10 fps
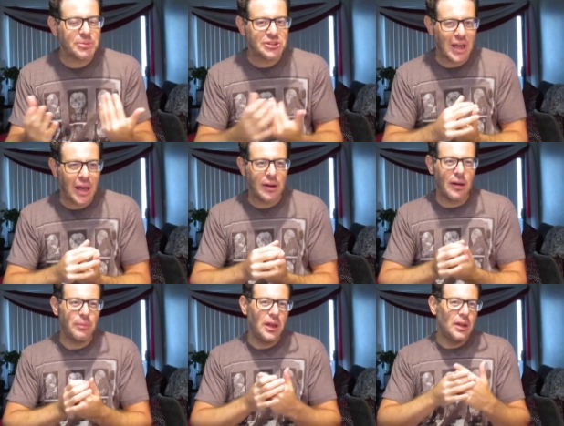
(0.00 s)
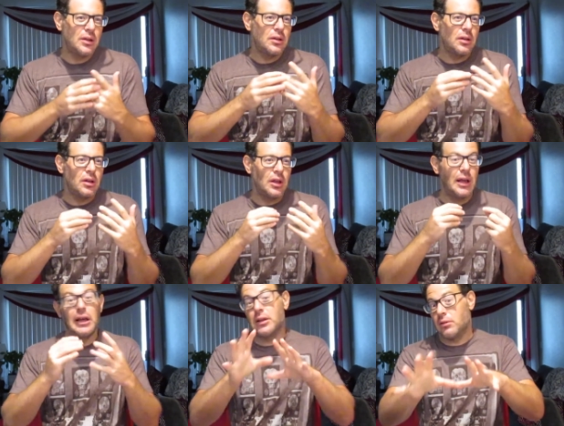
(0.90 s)
upset.
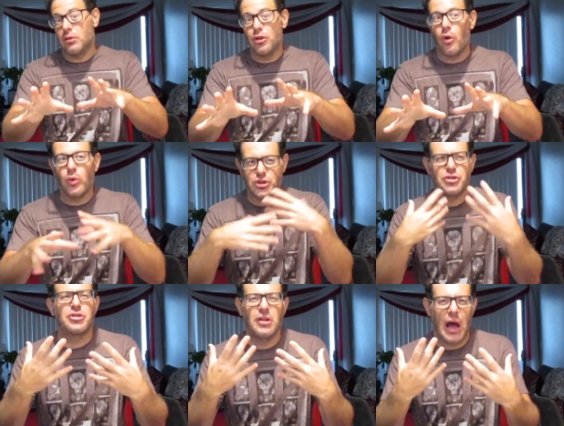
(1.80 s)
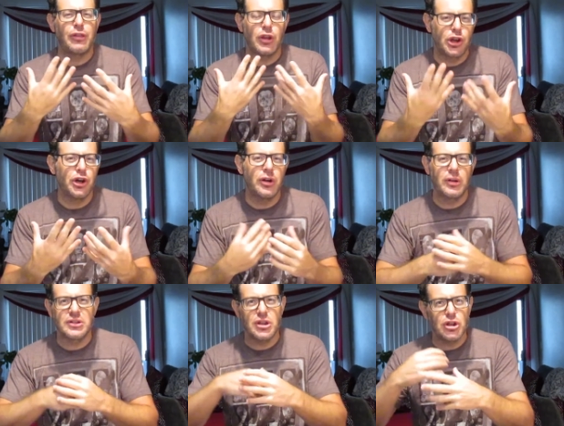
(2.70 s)
Which is, I think, good
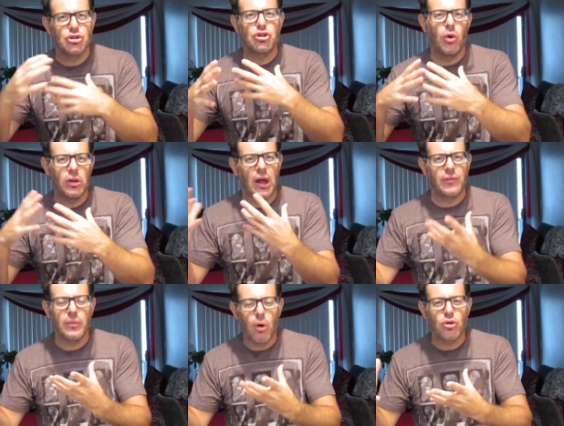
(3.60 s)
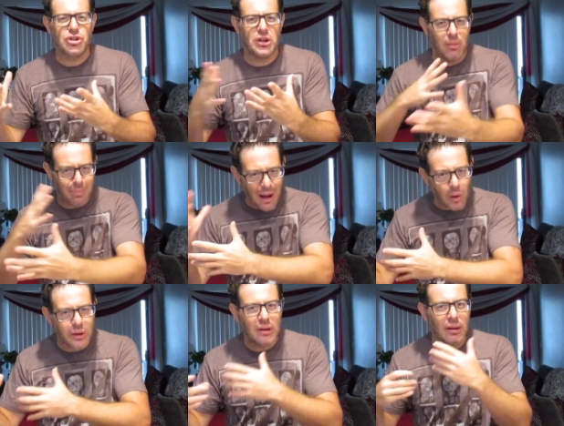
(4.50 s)
because he didn't show a lot of emotion
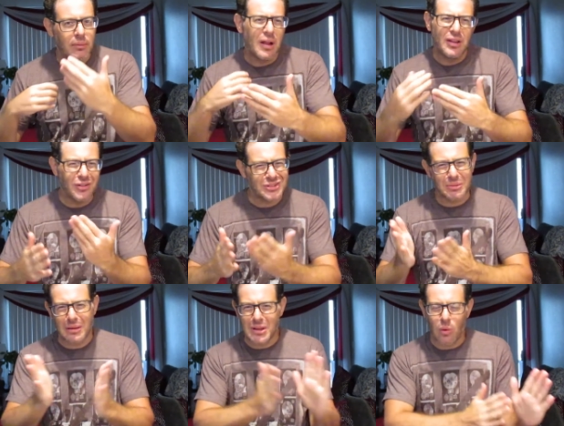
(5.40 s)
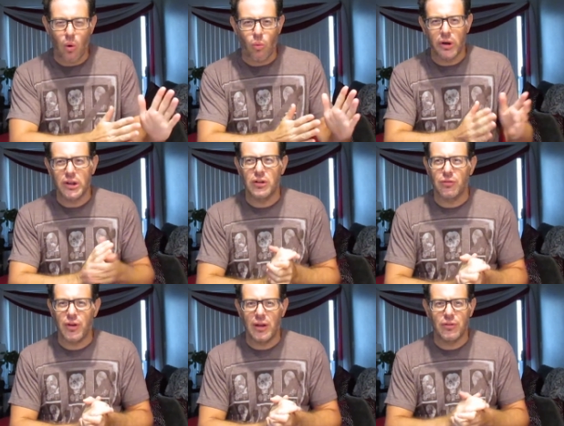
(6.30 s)
about it. And, sometimes that won't work in your
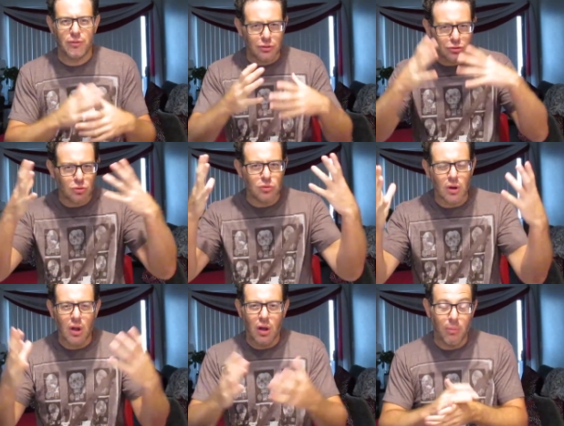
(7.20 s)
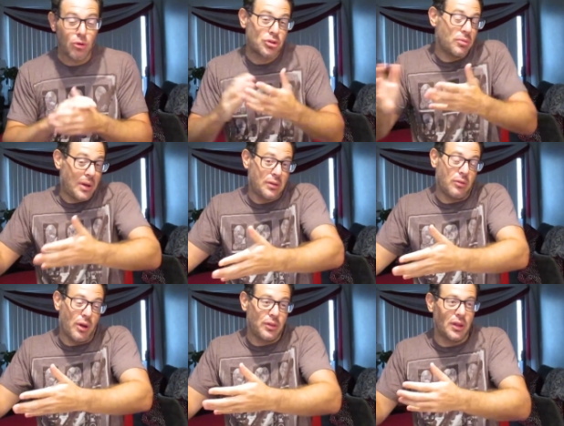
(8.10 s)
favor if you're too emotional about it,
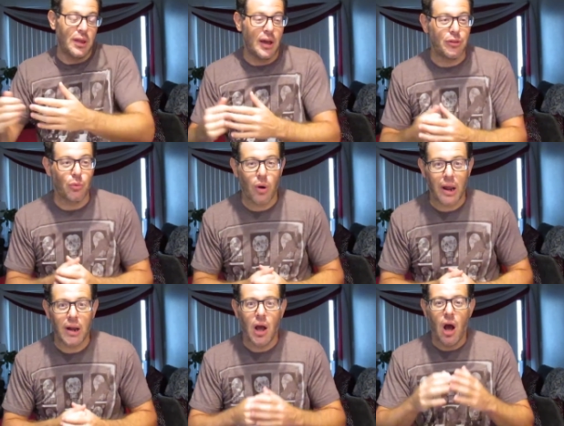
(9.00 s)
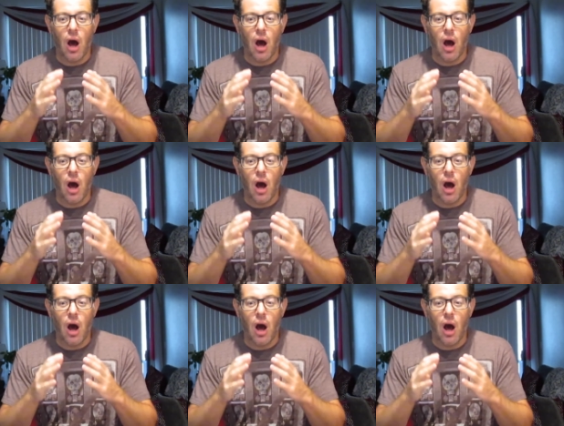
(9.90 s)
though I think he had the right.